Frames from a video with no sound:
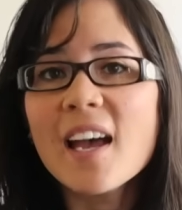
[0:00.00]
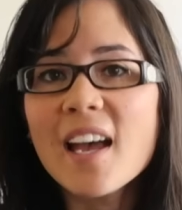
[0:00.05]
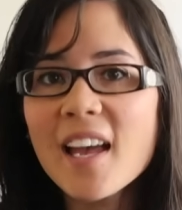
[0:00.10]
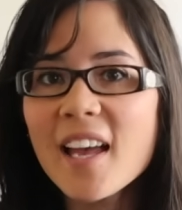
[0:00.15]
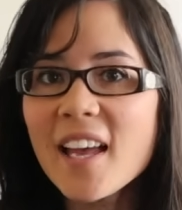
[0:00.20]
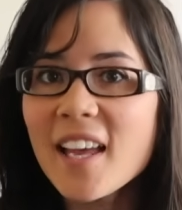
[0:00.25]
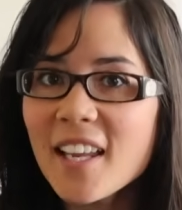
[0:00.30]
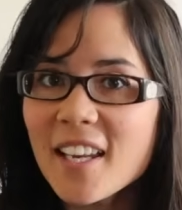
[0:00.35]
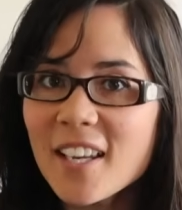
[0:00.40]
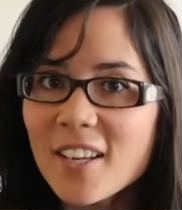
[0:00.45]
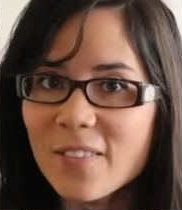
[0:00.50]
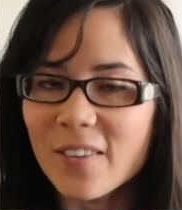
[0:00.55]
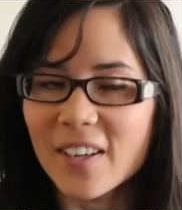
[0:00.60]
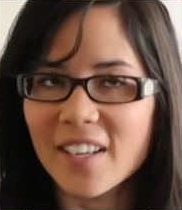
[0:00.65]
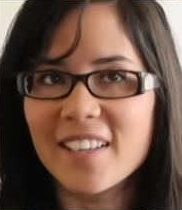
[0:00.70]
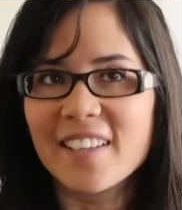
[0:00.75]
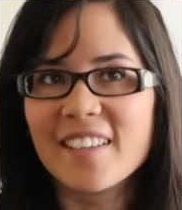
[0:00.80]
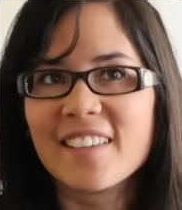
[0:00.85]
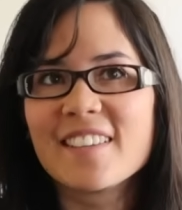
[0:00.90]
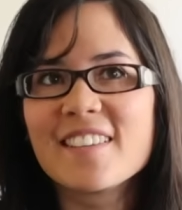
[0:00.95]

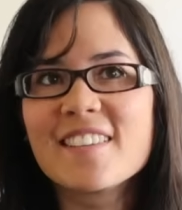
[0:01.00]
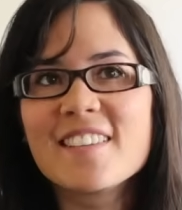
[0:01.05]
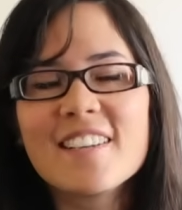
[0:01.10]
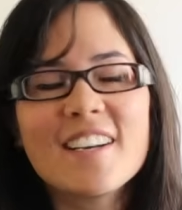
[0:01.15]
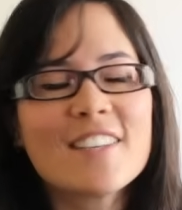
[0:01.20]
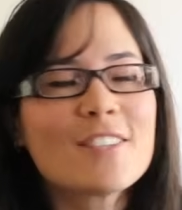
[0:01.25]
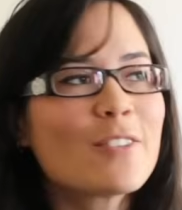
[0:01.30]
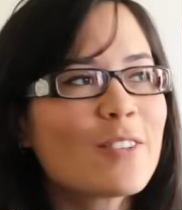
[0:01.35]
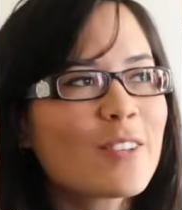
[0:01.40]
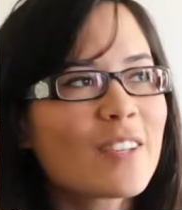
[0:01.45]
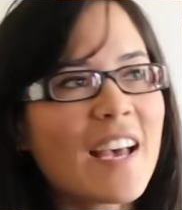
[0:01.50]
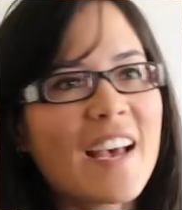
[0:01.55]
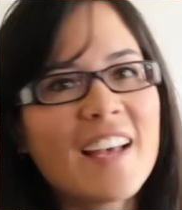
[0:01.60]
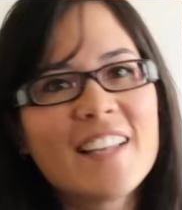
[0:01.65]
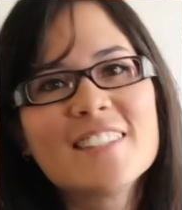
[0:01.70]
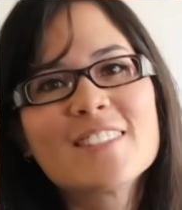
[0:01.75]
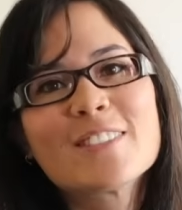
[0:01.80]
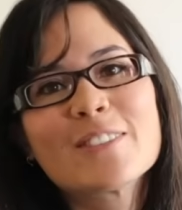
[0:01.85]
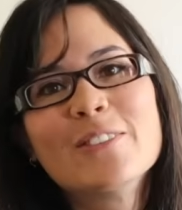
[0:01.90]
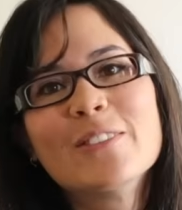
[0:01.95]
Anyway, I don't want to
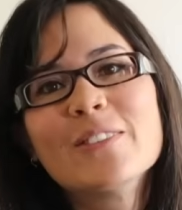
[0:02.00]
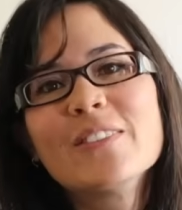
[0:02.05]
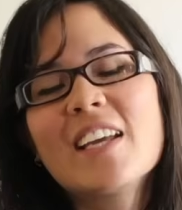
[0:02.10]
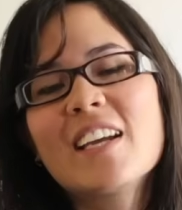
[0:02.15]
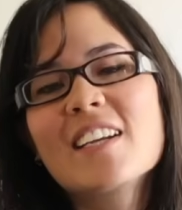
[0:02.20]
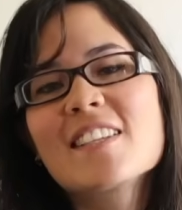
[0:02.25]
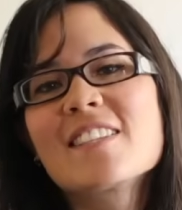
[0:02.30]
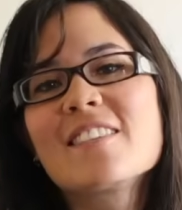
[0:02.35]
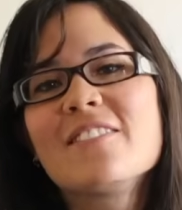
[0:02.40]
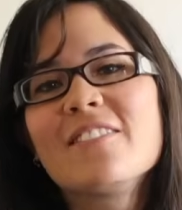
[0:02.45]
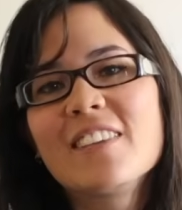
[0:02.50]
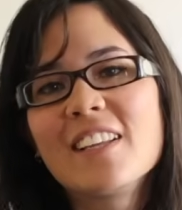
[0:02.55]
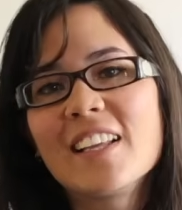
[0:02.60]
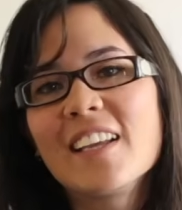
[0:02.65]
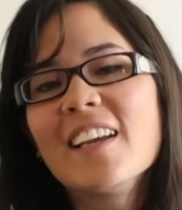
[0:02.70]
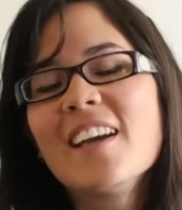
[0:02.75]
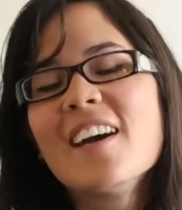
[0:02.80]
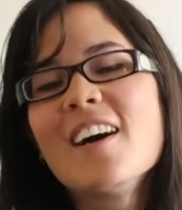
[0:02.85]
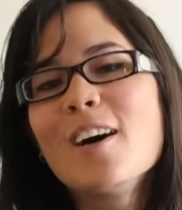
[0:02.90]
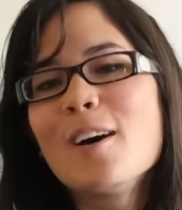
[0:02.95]
end all
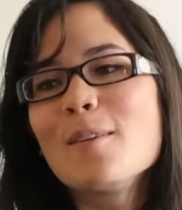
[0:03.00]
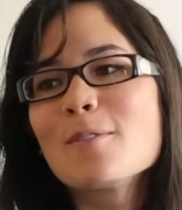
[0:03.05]
negatively.